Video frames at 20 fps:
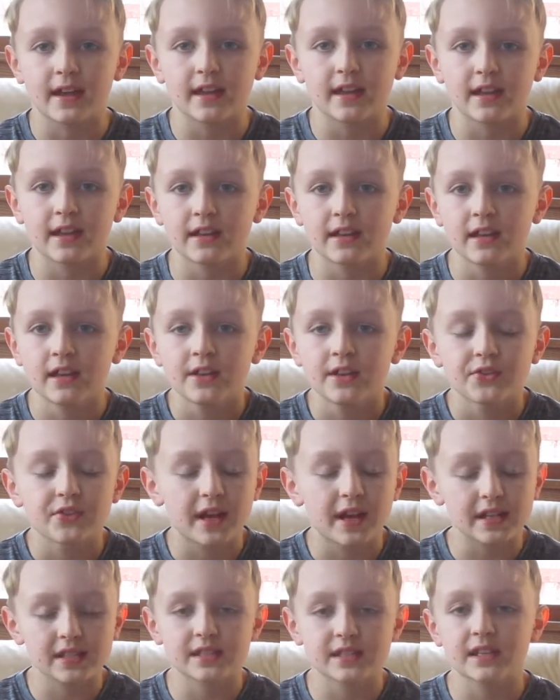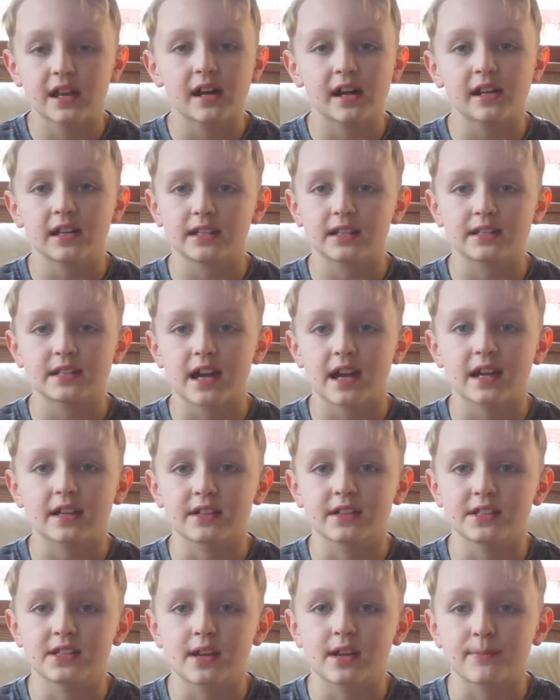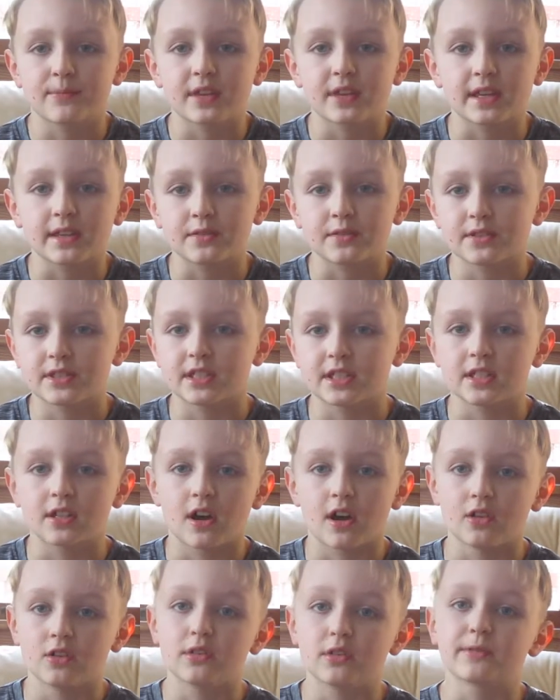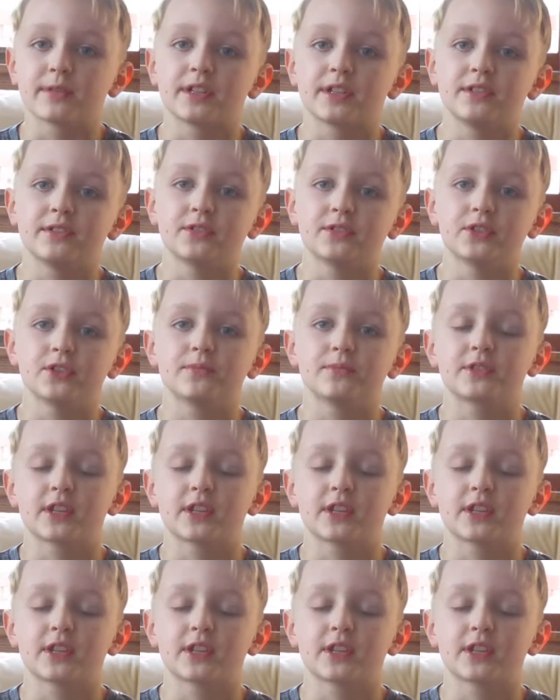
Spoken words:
And that's not exactly something you see all over YouTube.